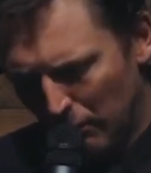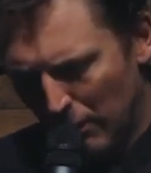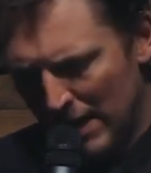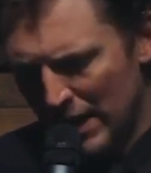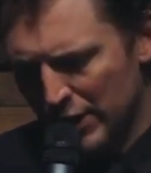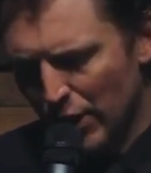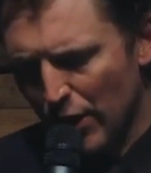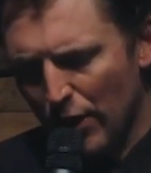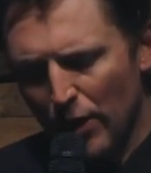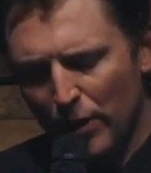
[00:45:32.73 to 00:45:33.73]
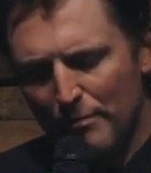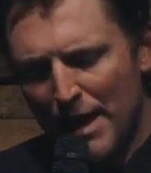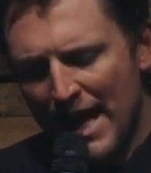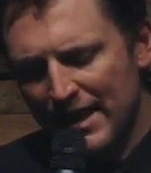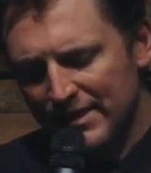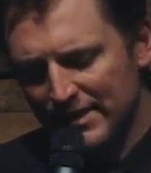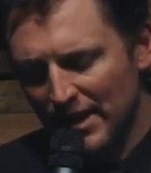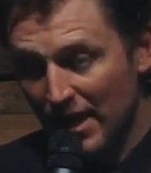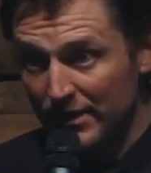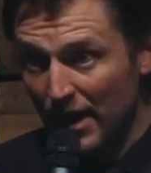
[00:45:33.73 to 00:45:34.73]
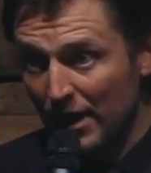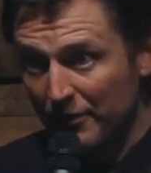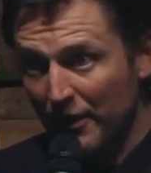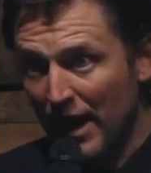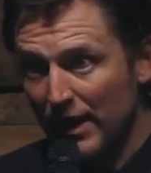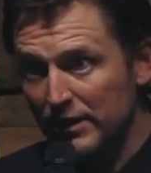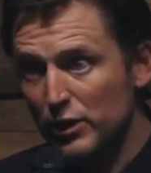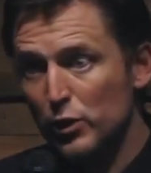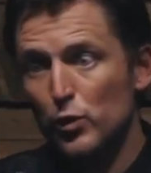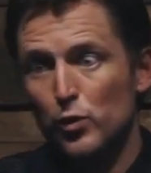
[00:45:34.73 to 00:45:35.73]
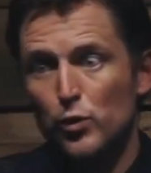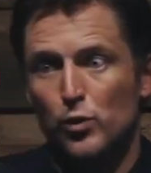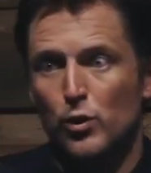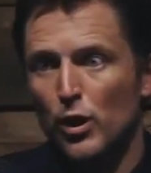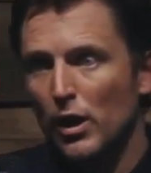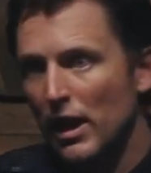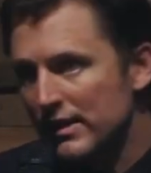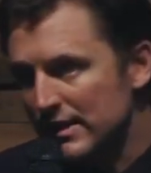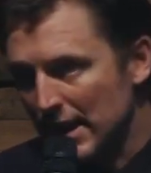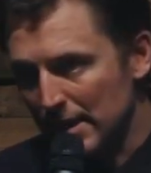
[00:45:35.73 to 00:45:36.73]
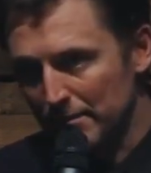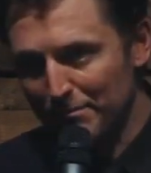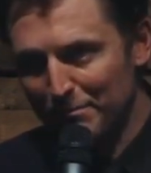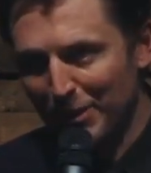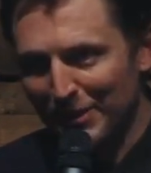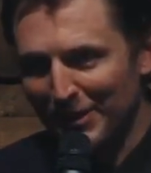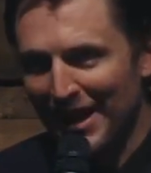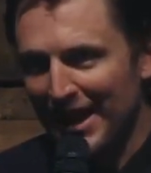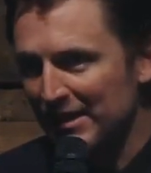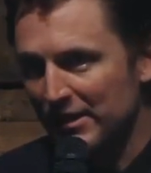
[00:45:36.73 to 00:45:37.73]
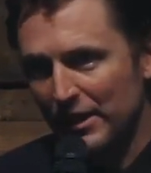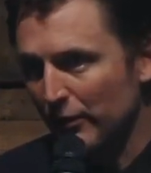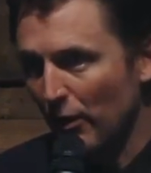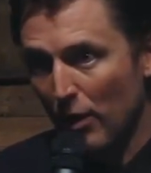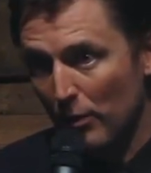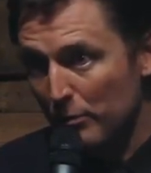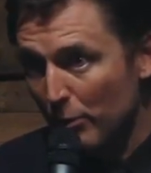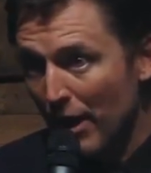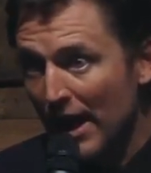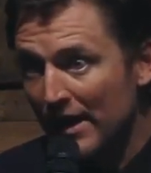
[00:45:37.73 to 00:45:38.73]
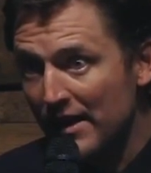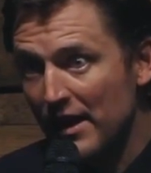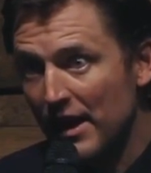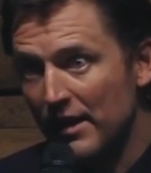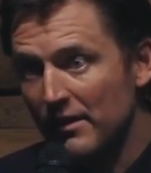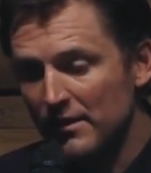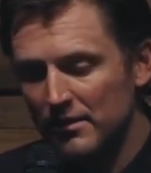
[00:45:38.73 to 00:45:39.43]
When a girl makes a duck face, it's impolite to throw bread at it.